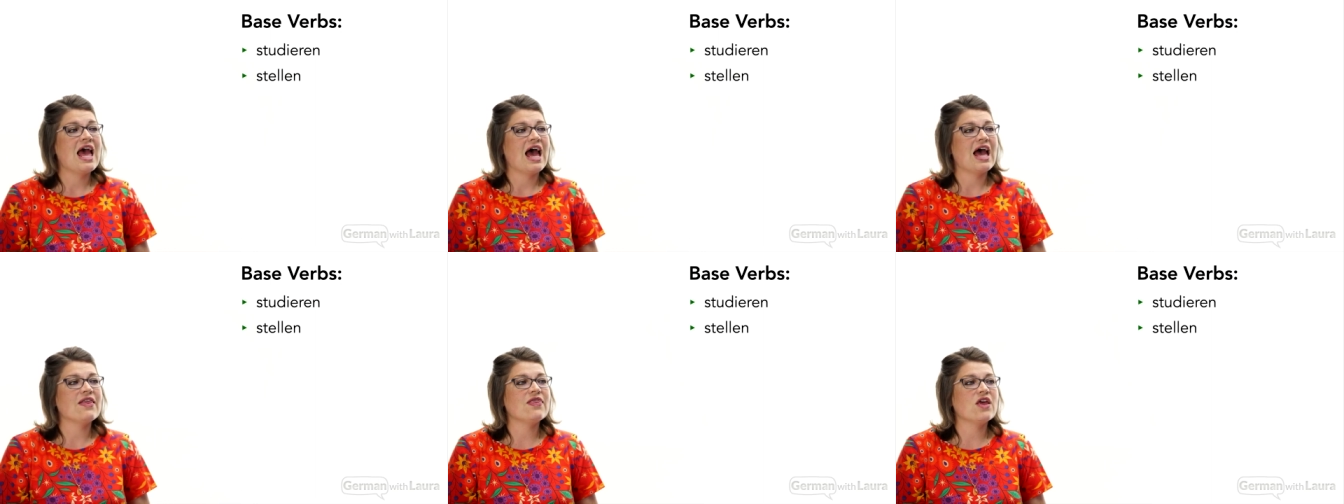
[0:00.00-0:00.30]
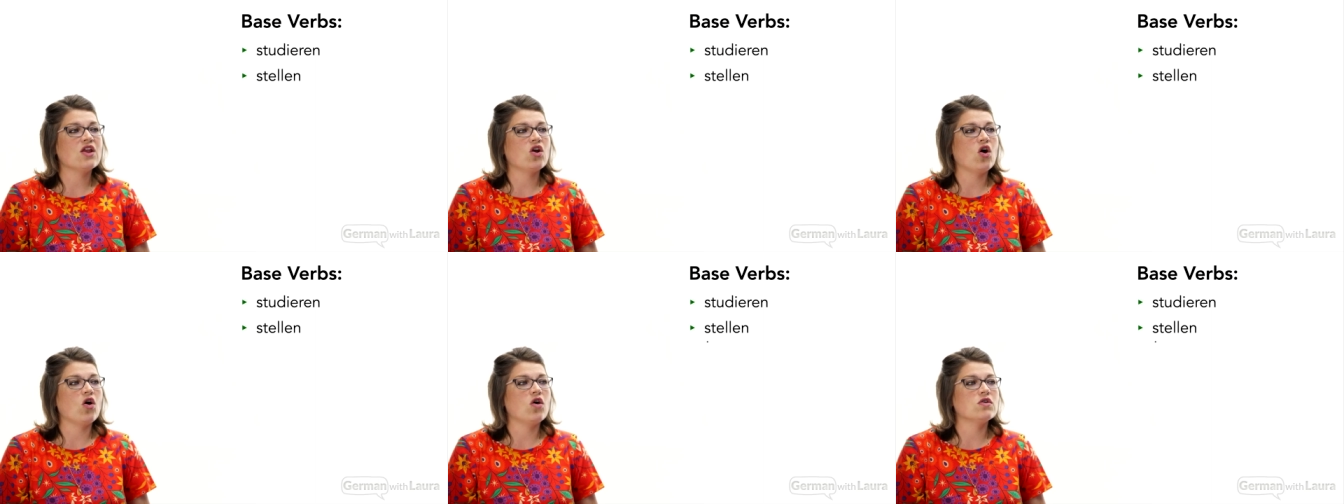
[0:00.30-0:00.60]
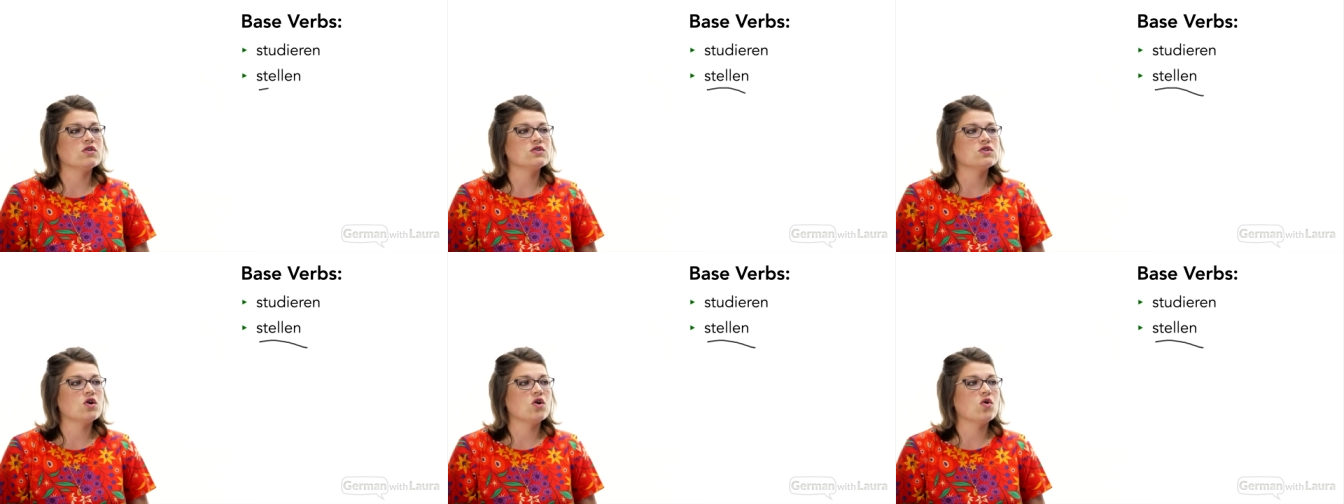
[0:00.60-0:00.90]
and then
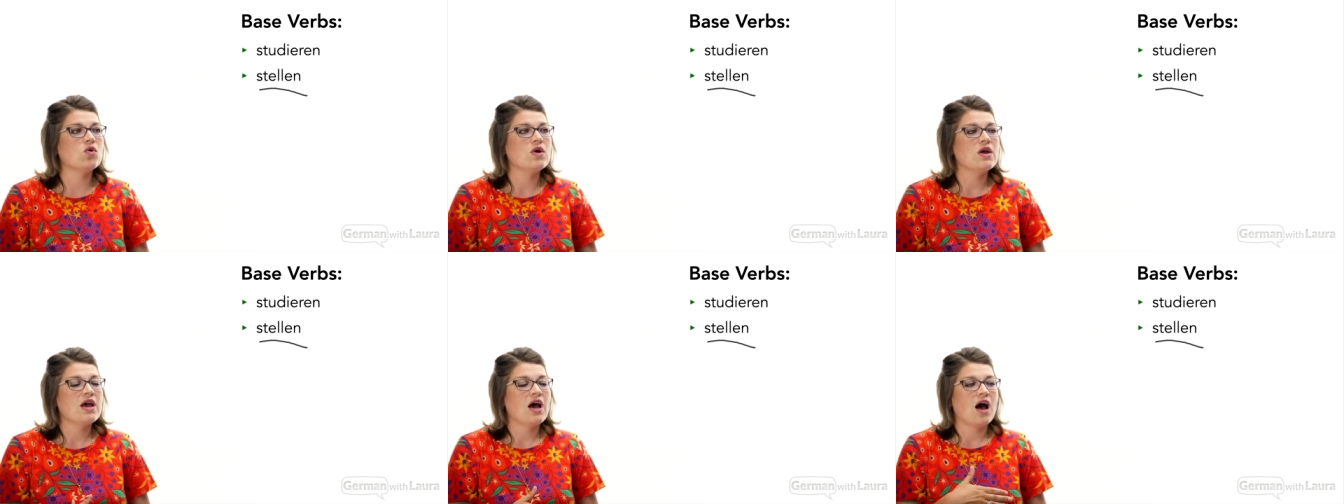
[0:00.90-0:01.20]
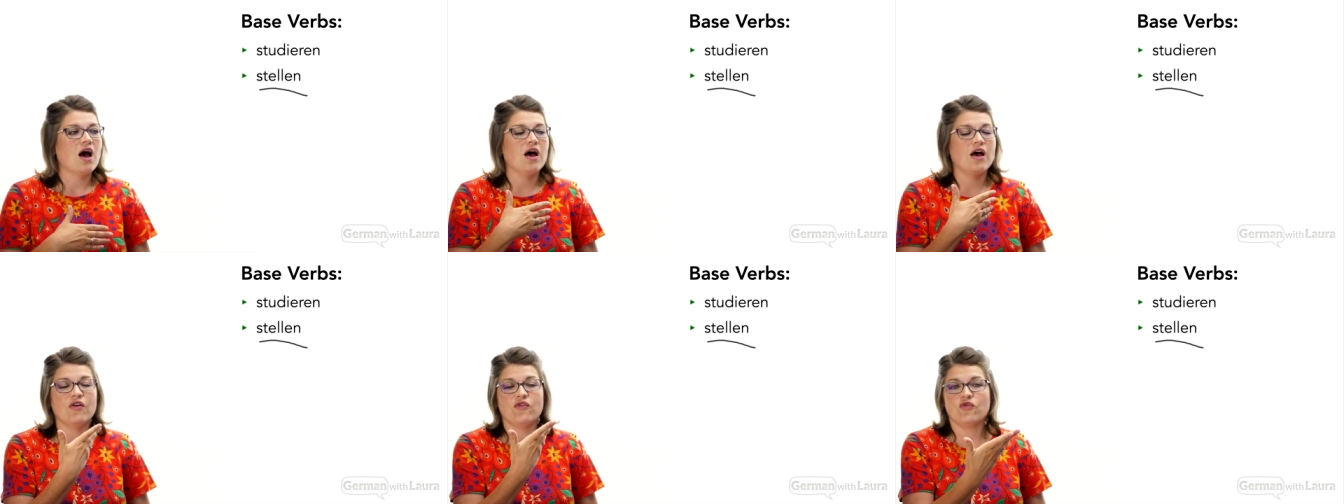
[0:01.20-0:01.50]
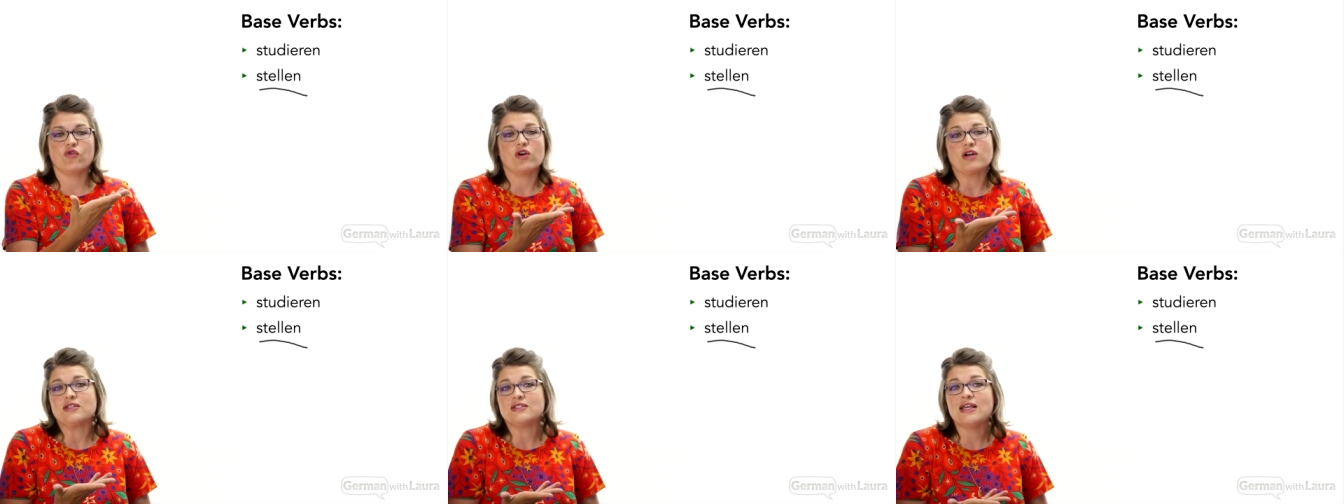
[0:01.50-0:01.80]
also uh,
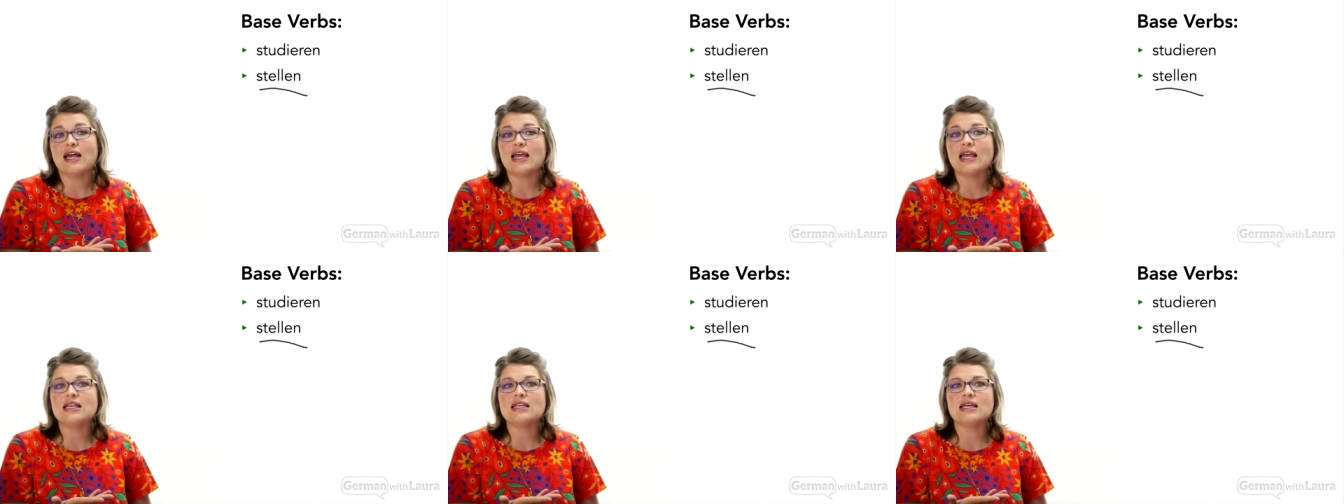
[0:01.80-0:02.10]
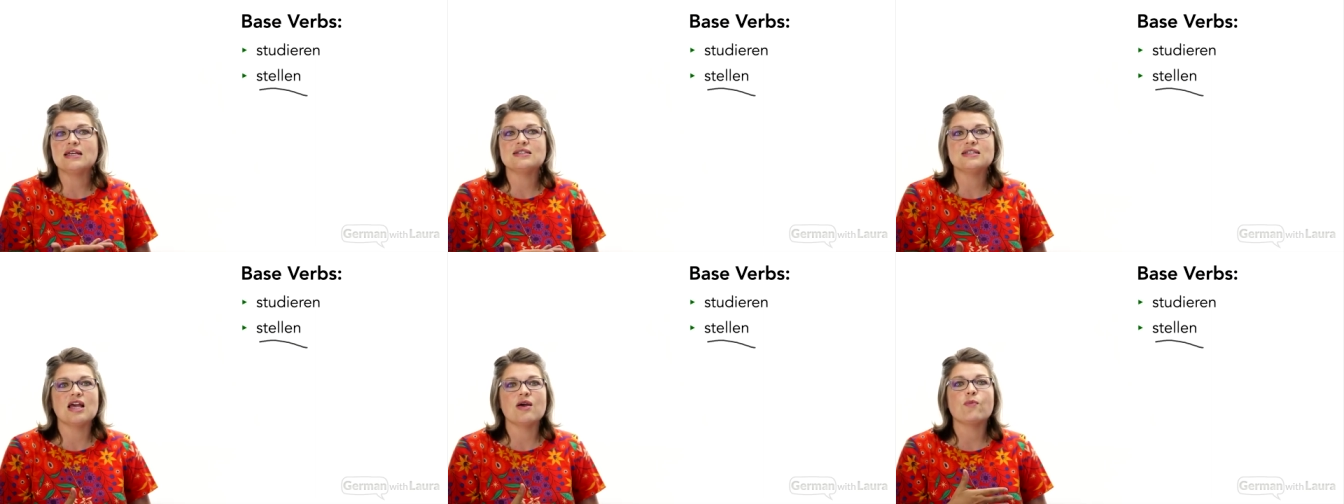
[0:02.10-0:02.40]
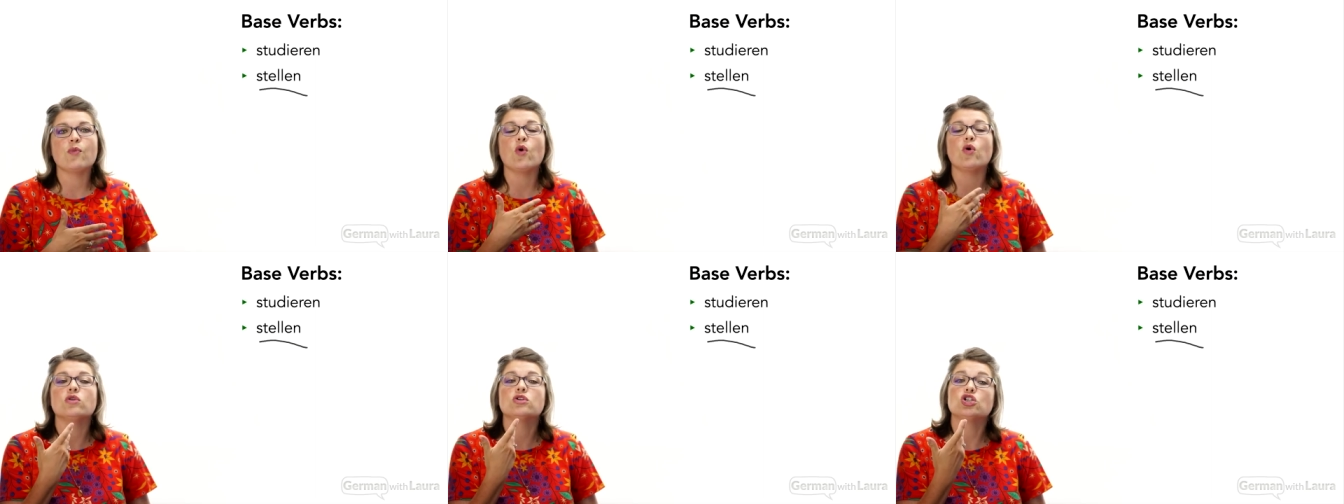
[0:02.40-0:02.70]
for a second
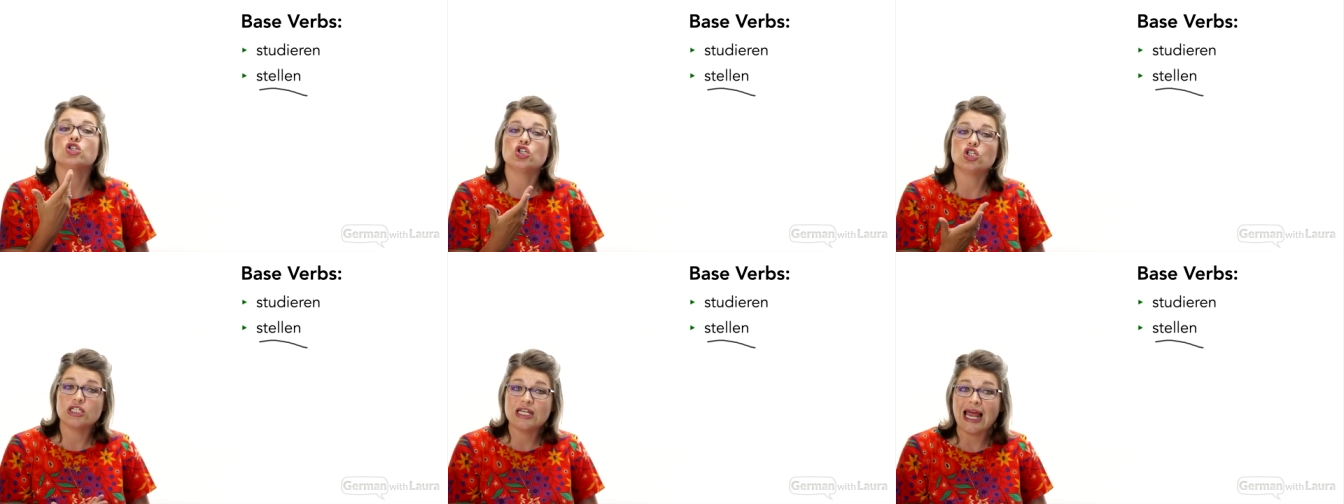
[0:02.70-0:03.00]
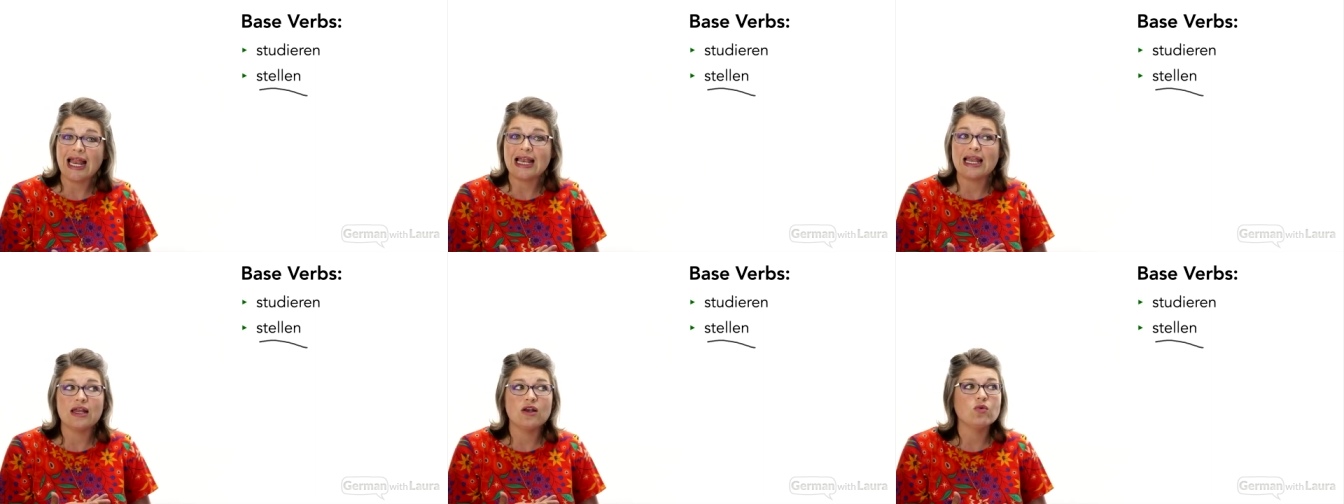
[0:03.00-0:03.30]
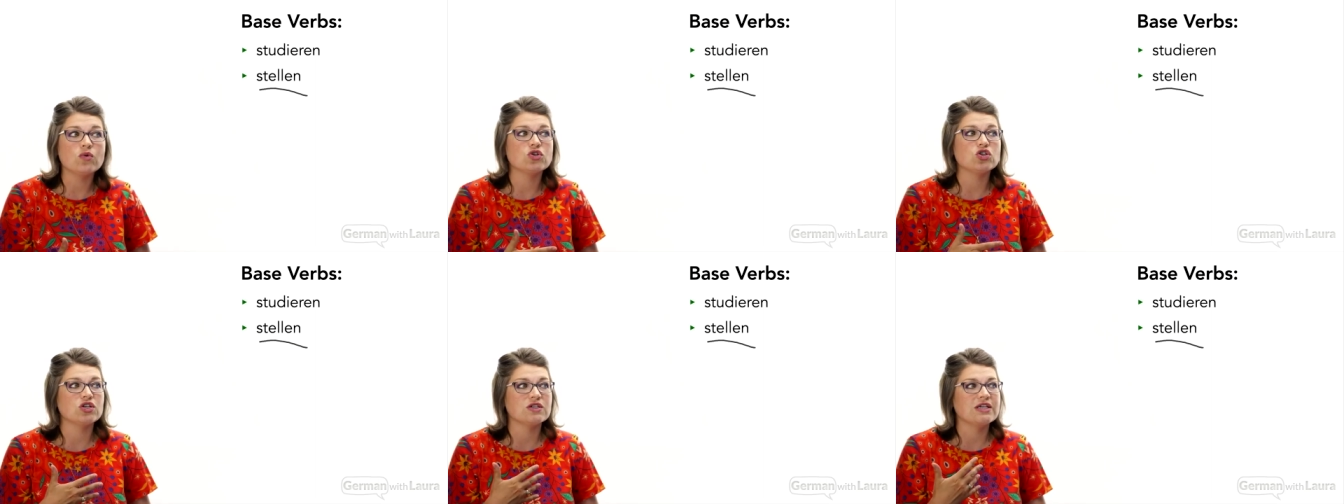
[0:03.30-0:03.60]
example,
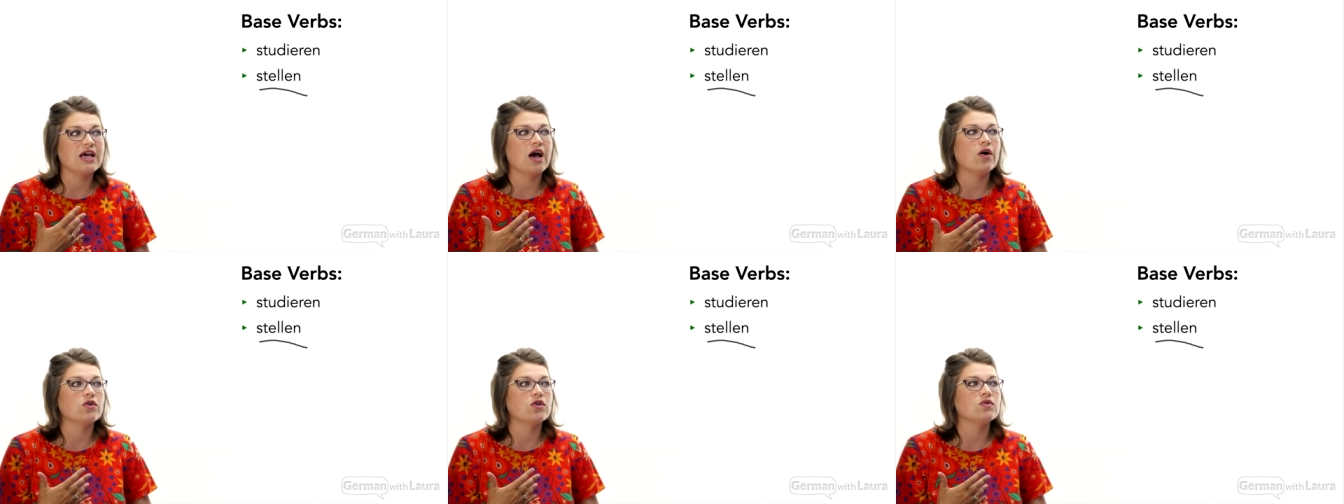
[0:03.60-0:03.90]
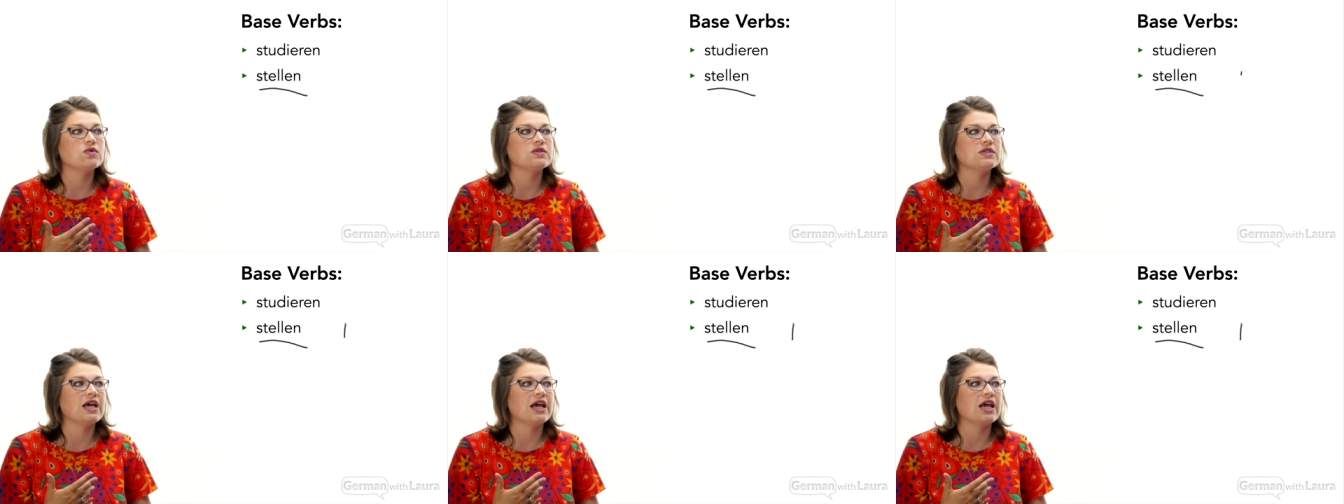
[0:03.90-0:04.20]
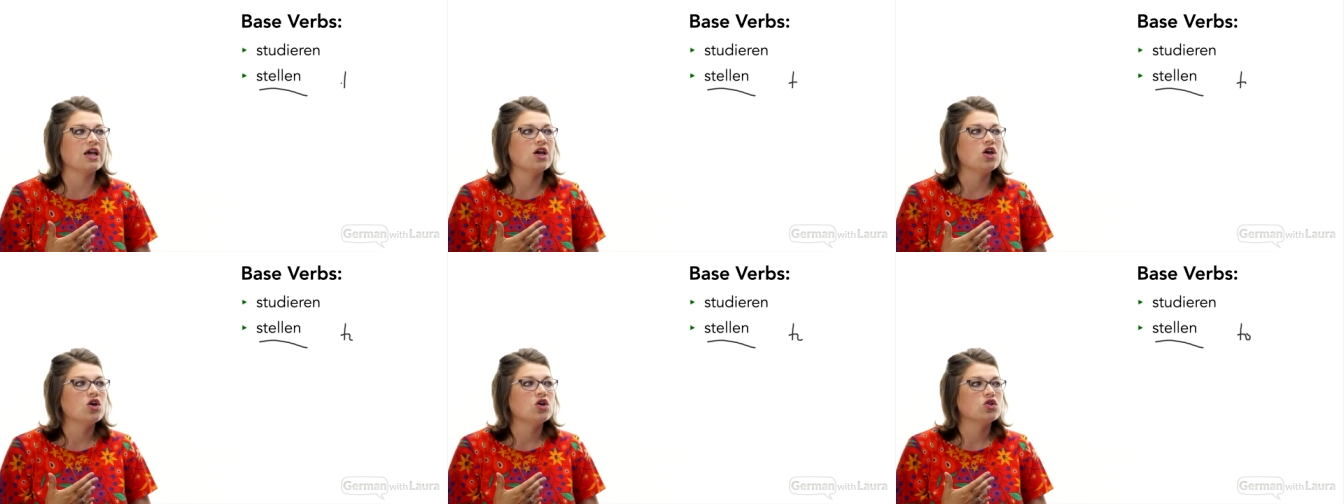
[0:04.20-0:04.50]
stellen, which is how you
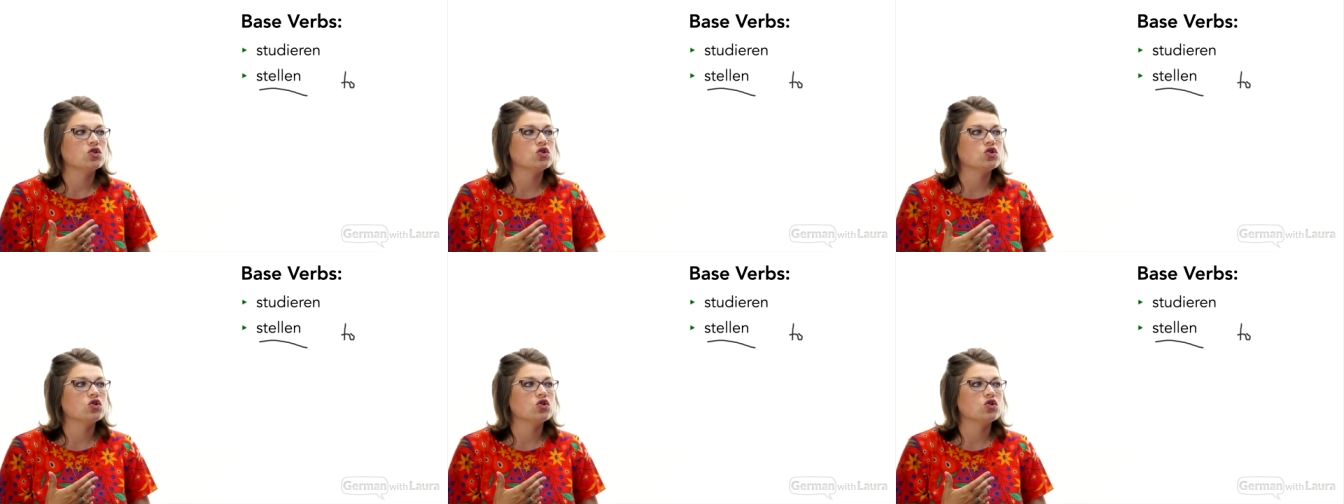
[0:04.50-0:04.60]
say